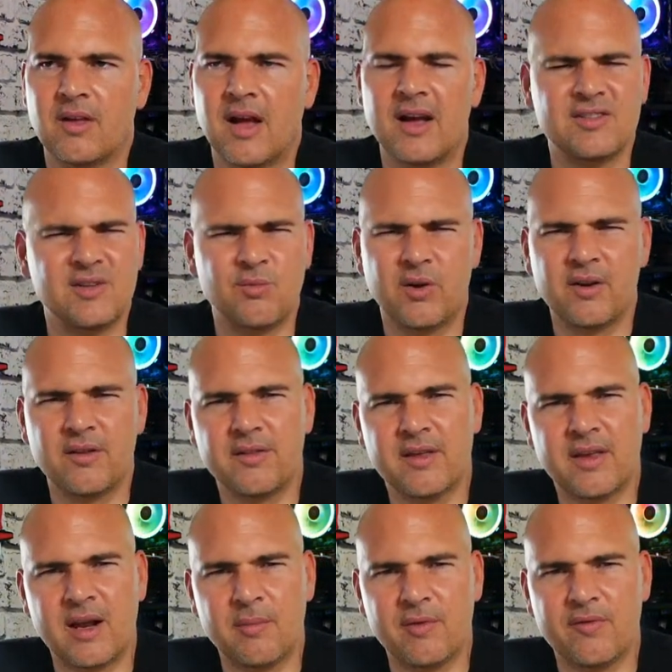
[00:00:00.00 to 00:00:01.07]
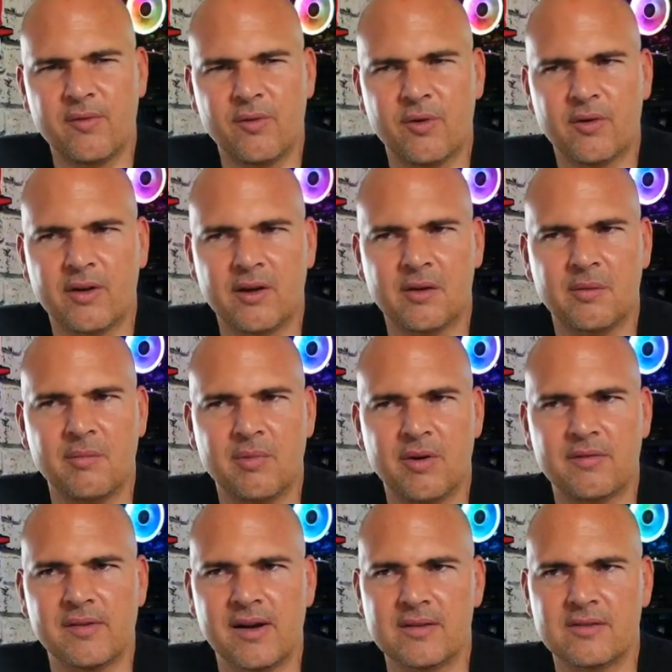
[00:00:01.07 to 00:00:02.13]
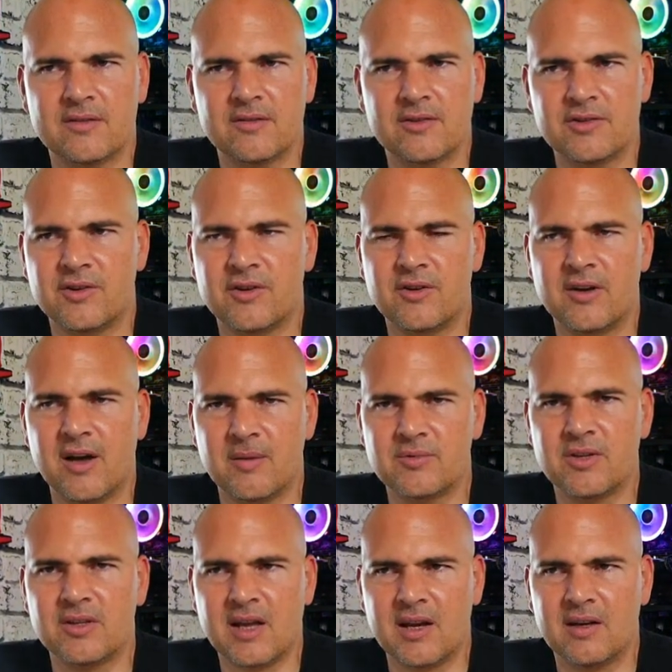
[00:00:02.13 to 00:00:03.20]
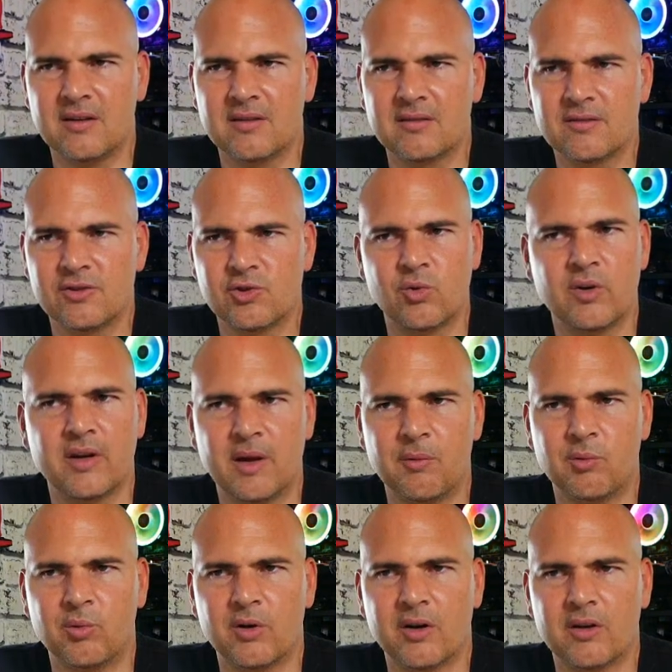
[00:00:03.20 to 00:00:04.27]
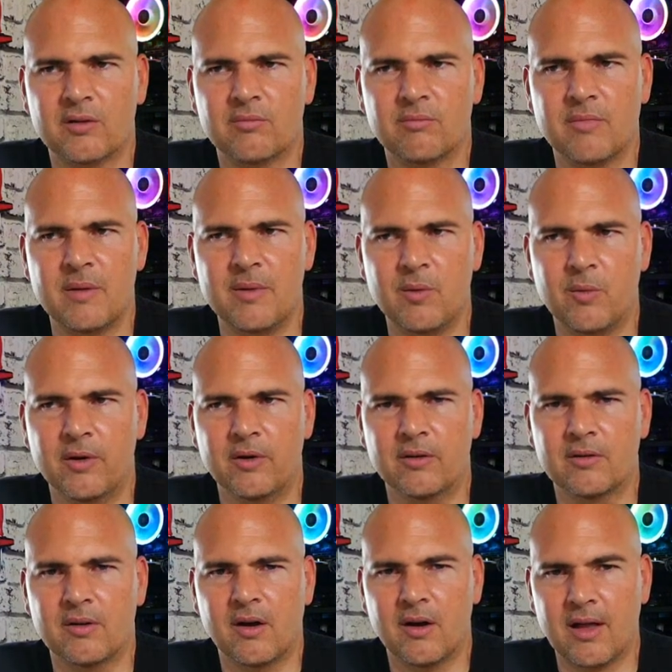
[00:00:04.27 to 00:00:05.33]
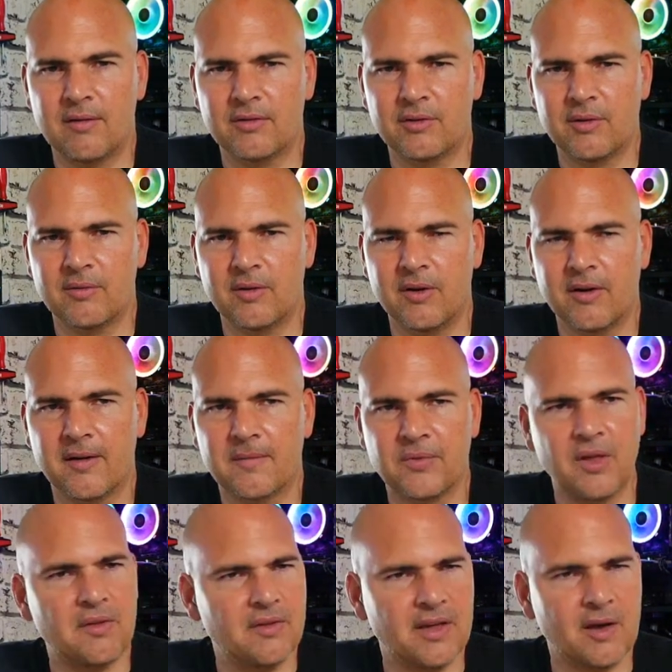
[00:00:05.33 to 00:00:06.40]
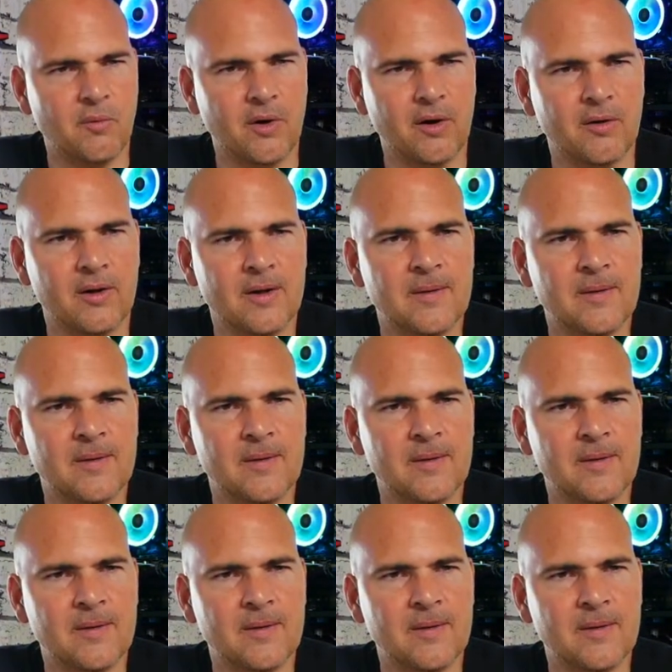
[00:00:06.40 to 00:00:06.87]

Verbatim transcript: Actually, why did I think of that before? That would have been perfect. Just turn it upside down. Surely that would work. Maybe it wouldn't. I'll have to have a look. Don't think it will.